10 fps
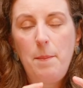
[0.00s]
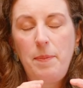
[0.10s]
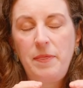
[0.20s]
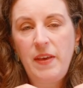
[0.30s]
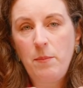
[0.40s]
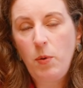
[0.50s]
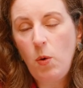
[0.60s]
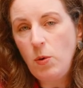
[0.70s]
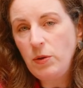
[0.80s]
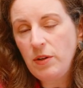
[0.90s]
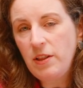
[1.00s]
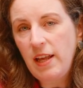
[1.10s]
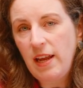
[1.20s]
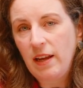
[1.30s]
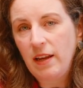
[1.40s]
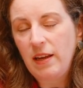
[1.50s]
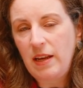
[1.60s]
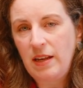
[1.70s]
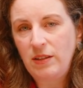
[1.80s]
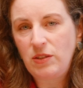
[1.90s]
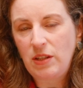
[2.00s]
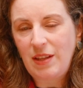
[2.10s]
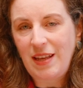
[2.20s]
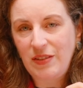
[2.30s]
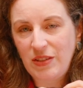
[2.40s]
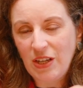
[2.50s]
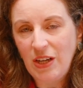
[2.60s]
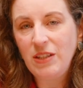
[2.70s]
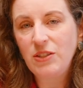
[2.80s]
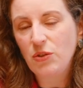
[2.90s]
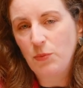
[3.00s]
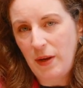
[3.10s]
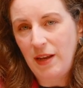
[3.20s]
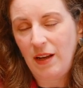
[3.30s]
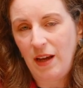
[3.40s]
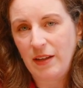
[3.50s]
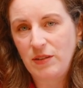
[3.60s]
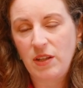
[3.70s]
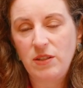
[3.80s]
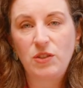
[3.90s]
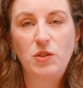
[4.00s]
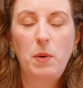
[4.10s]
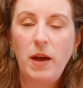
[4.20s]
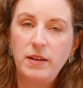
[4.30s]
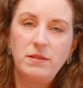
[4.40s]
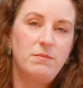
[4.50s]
The important thing is that they start to realise that despite